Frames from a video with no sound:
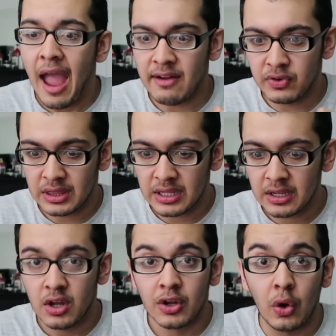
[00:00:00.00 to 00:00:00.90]

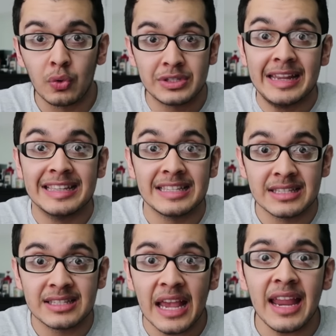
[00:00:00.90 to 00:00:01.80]
everything goes
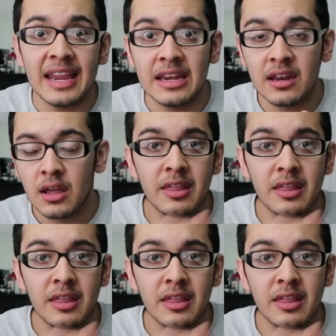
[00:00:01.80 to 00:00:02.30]
insane,